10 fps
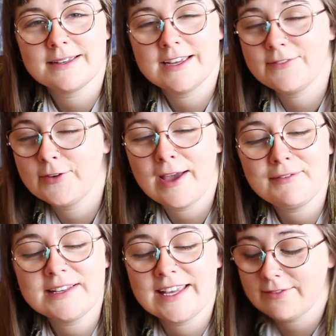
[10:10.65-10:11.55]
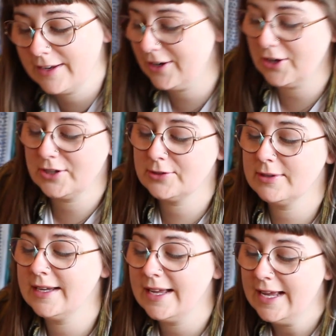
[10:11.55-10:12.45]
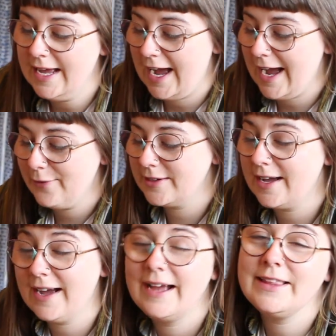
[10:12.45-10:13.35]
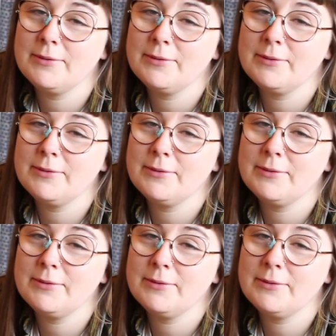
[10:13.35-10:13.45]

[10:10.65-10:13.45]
If you haven't given it a go, I would highly